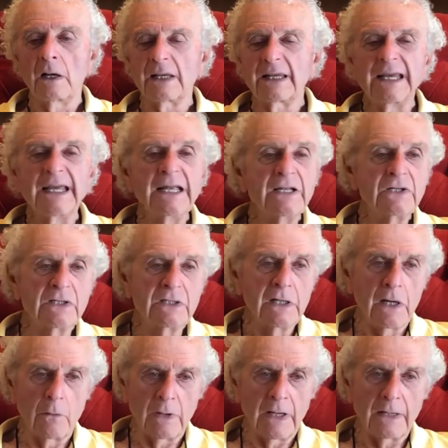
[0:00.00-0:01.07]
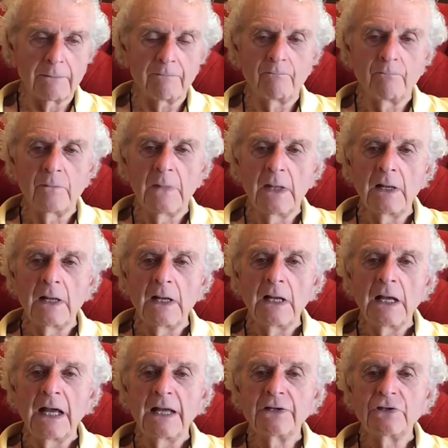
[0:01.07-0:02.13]
Kids know it.
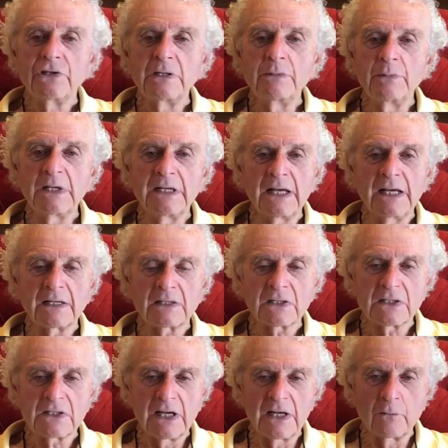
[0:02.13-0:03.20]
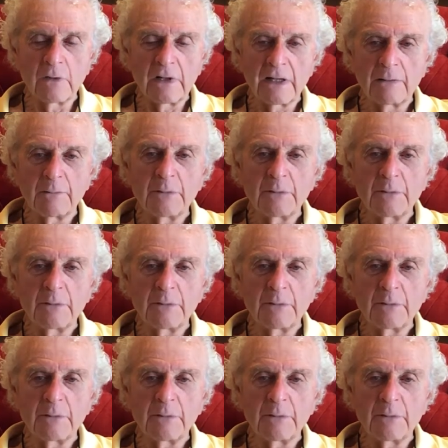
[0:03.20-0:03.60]
And she began to sing with him.